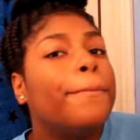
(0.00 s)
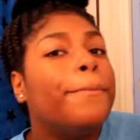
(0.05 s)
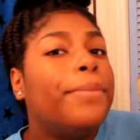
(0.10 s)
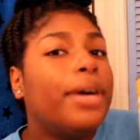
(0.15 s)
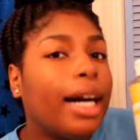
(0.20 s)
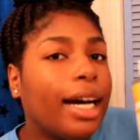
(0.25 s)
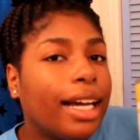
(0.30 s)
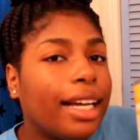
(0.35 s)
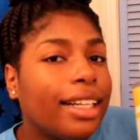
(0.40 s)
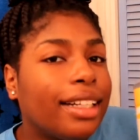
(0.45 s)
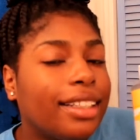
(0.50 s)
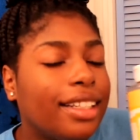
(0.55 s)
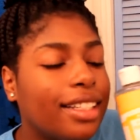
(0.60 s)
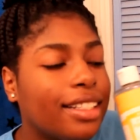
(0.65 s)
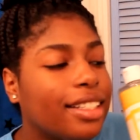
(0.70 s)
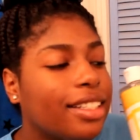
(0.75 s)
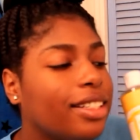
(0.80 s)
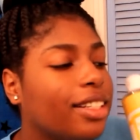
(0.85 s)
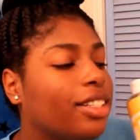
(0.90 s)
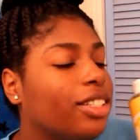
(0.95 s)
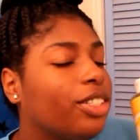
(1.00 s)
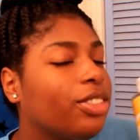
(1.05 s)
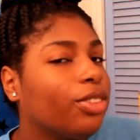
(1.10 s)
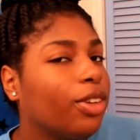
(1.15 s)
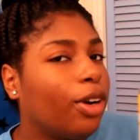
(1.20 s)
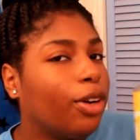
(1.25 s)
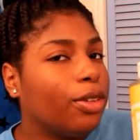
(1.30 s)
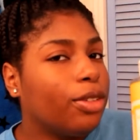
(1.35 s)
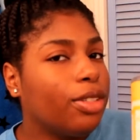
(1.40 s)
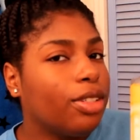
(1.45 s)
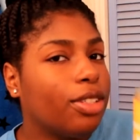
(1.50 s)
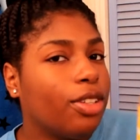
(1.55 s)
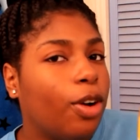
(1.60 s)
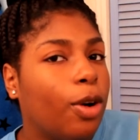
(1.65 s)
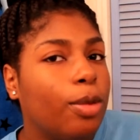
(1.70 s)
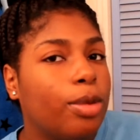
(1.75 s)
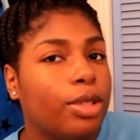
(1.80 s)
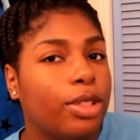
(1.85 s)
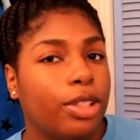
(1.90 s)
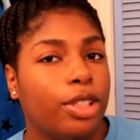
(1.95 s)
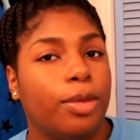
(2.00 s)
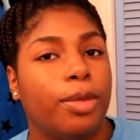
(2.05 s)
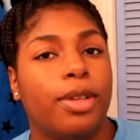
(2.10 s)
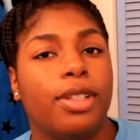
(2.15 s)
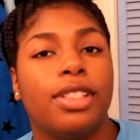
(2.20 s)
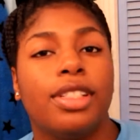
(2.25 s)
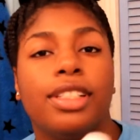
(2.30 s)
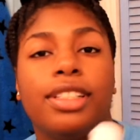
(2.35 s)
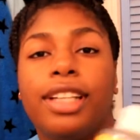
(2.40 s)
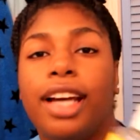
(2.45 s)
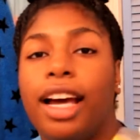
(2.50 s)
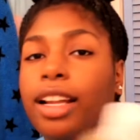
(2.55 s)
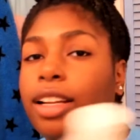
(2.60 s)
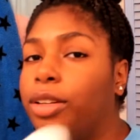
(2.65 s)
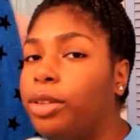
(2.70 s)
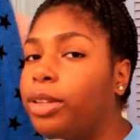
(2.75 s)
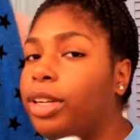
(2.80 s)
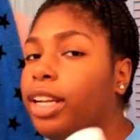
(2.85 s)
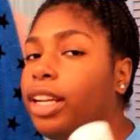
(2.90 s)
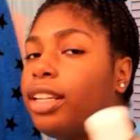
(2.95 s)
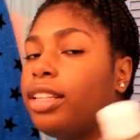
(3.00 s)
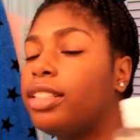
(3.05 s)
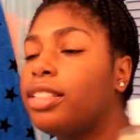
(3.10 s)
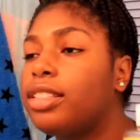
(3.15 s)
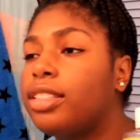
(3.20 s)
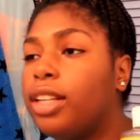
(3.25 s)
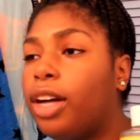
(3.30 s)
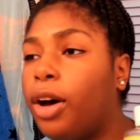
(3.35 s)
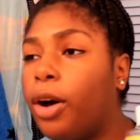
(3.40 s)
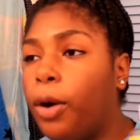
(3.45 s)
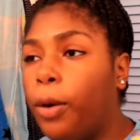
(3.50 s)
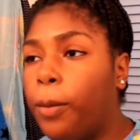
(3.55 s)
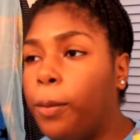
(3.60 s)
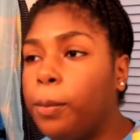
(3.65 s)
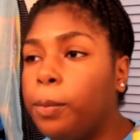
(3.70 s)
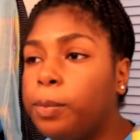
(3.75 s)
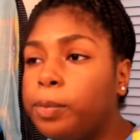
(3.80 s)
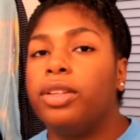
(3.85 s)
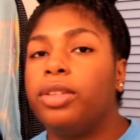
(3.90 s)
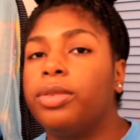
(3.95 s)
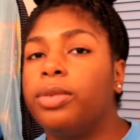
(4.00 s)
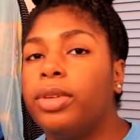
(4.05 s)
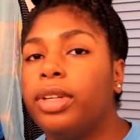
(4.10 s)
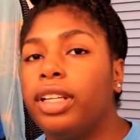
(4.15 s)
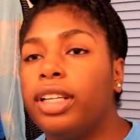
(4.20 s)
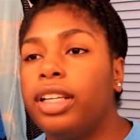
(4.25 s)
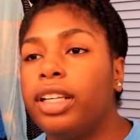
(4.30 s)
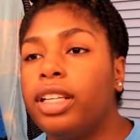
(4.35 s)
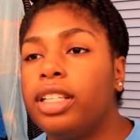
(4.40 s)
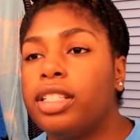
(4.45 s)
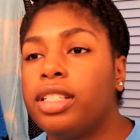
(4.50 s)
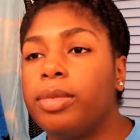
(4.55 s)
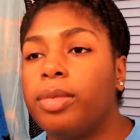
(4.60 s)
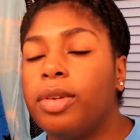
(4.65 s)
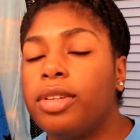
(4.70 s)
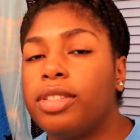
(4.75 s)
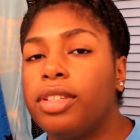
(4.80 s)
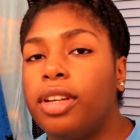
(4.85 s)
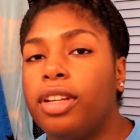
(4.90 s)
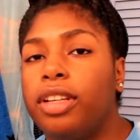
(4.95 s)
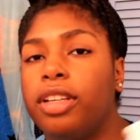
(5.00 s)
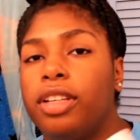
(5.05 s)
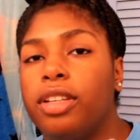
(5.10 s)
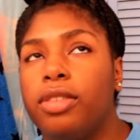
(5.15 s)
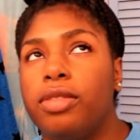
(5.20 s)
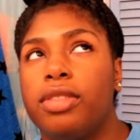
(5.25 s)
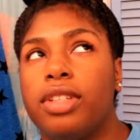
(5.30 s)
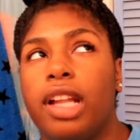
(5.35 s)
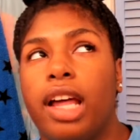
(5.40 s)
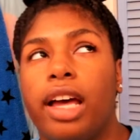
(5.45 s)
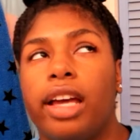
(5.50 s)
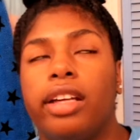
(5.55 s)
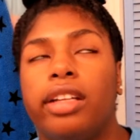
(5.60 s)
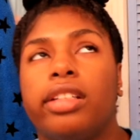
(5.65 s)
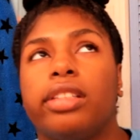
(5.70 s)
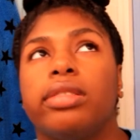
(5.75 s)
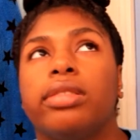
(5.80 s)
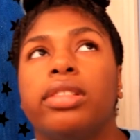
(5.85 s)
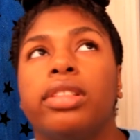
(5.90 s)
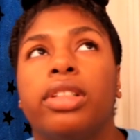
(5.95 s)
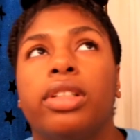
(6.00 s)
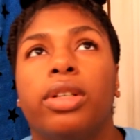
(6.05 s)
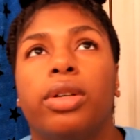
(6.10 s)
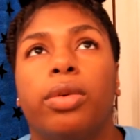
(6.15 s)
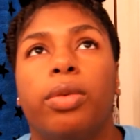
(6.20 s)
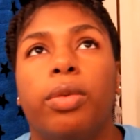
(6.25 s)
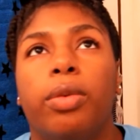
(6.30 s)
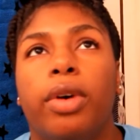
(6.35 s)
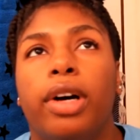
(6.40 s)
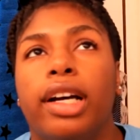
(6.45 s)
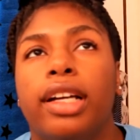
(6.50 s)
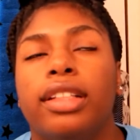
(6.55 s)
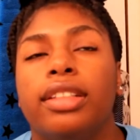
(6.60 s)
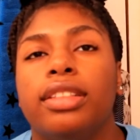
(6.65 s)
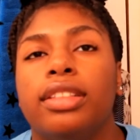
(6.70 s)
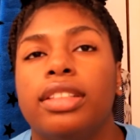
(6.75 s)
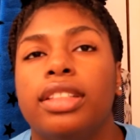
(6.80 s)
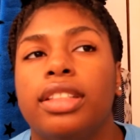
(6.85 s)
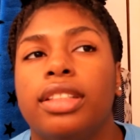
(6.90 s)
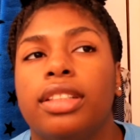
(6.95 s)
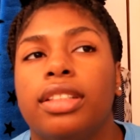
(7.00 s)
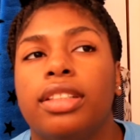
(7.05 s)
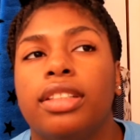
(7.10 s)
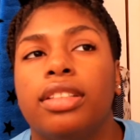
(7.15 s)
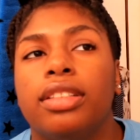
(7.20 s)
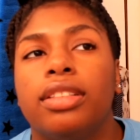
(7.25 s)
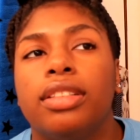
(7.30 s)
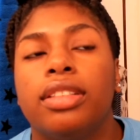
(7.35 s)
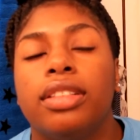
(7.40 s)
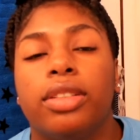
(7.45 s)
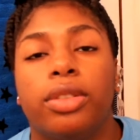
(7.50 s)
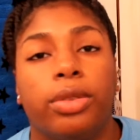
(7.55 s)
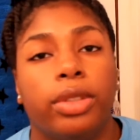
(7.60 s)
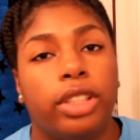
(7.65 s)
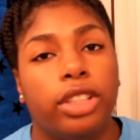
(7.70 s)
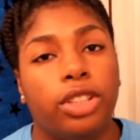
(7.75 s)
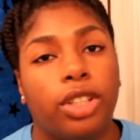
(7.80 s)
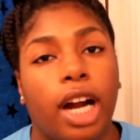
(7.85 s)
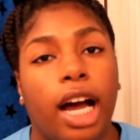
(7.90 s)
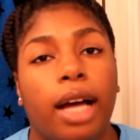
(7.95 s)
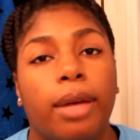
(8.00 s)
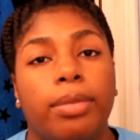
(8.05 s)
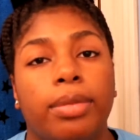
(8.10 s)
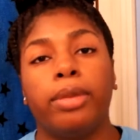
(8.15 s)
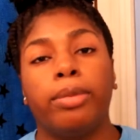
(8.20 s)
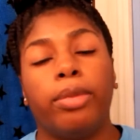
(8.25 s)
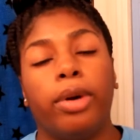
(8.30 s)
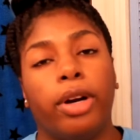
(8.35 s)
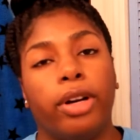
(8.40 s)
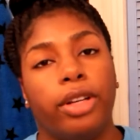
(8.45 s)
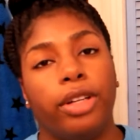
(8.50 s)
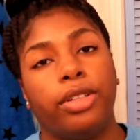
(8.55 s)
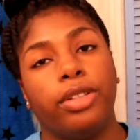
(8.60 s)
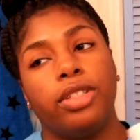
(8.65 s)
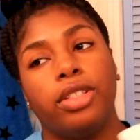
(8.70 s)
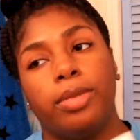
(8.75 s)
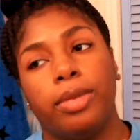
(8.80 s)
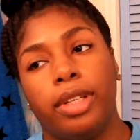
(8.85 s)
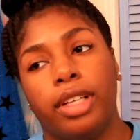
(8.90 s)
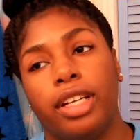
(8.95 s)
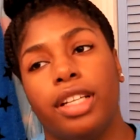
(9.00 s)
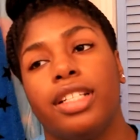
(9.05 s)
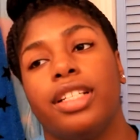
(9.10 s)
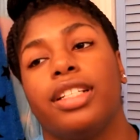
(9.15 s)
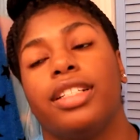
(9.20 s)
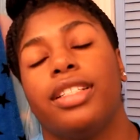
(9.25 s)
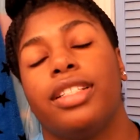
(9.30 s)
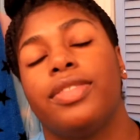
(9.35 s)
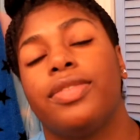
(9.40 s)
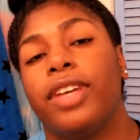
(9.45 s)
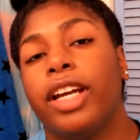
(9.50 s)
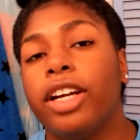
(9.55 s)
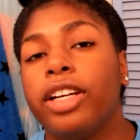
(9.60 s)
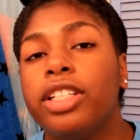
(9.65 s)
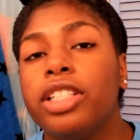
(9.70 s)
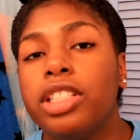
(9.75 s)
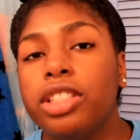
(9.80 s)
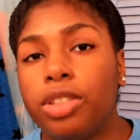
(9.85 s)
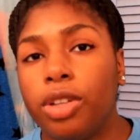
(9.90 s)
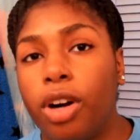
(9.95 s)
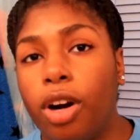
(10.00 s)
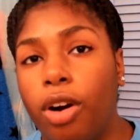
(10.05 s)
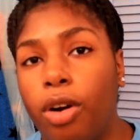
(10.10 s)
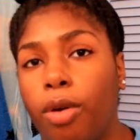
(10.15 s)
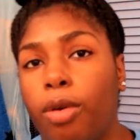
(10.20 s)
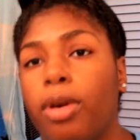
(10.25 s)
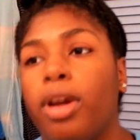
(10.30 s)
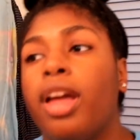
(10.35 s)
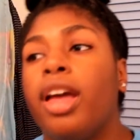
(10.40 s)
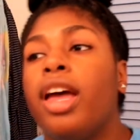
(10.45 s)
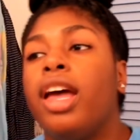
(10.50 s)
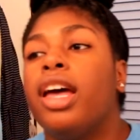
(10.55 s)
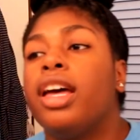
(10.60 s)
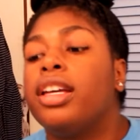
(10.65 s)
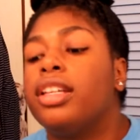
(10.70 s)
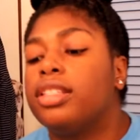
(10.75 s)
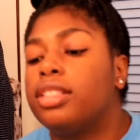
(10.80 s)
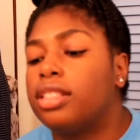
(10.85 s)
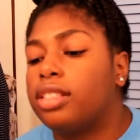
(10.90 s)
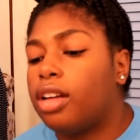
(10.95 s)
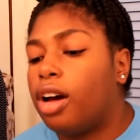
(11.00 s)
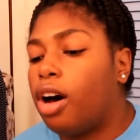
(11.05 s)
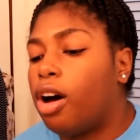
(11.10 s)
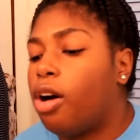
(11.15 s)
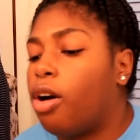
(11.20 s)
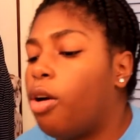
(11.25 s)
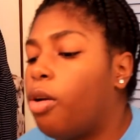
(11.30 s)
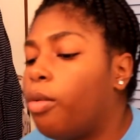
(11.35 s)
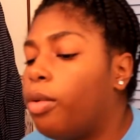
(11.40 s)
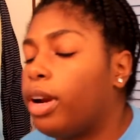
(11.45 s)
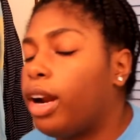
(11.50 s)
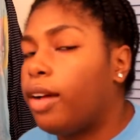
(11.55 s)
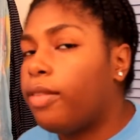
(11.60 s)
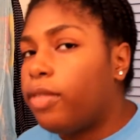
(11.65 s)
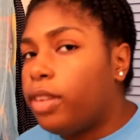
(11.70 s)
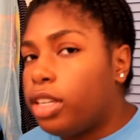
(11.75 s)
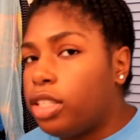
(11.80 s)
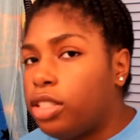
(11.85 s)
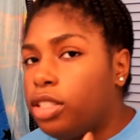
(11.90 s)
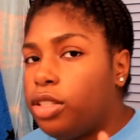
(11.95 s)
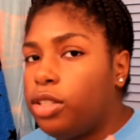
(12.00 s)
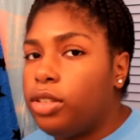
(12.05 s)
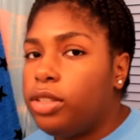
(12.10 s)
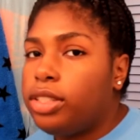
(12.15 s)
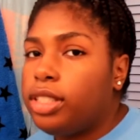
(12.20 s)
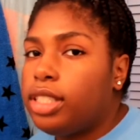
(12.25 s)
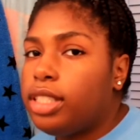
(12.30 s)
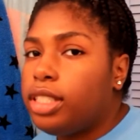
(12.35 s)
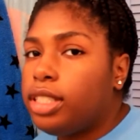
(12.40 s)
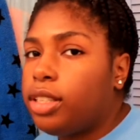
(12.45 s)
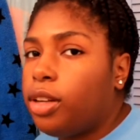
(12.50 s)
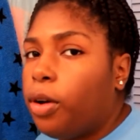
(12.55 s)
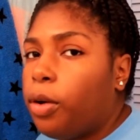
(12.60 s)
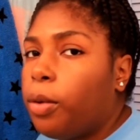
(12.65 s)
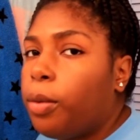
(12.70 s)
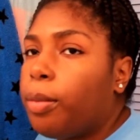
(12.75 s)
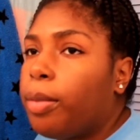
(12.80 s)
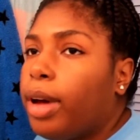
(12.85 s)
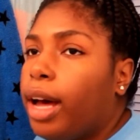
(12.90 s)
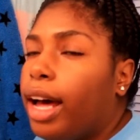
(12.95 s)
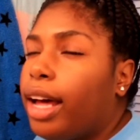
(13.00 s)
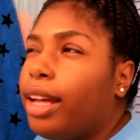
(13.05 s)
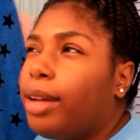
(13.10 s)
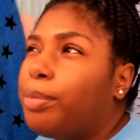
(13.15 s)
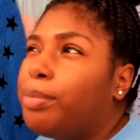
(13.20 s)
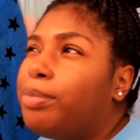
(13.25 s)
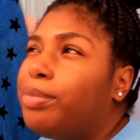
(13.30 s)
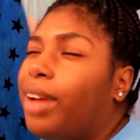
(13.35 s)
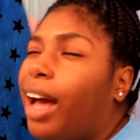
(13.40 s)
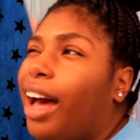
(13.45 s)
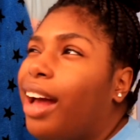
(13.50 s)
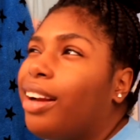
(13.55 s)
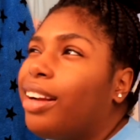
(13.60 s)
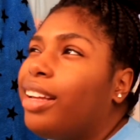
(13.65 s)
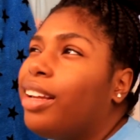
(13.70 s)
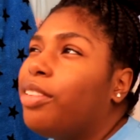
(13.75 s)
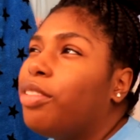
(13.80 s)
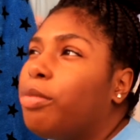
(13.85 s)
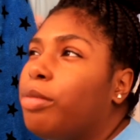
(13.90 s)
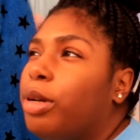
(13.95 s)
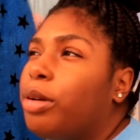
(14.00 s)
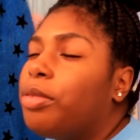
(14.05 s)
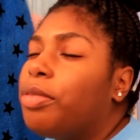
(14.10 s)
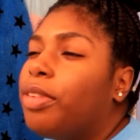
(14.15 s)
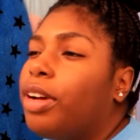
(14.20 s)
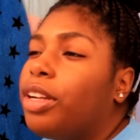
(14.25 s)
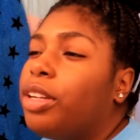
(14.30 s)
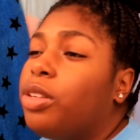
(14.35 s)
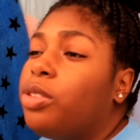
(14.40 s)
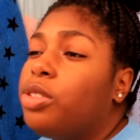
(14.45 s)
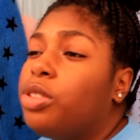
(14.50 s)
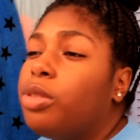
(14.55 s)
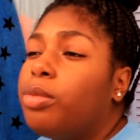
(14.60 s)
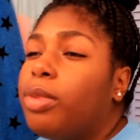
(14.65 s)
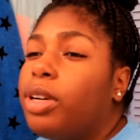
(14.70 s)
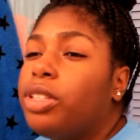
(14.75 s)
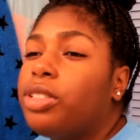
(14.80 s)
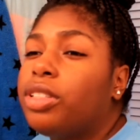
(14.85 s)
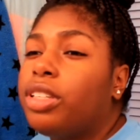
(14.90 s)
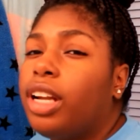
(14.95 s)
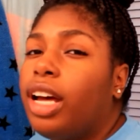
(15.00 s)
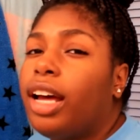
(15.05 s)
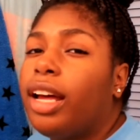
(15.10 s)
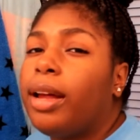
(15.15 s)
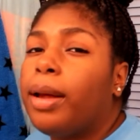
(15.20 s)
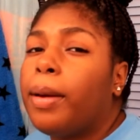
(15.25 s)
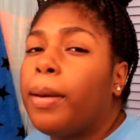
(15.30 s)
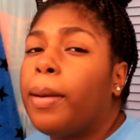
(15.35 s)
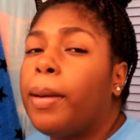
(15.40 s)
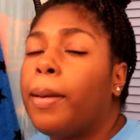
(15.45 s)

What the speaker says: But this is a strong soap, so you're supposed to dilute it. So you're really supposed to only use like 1 to 3 drops per use because it's very strong. So when I first used this soap, I can't remember if I used too much or not,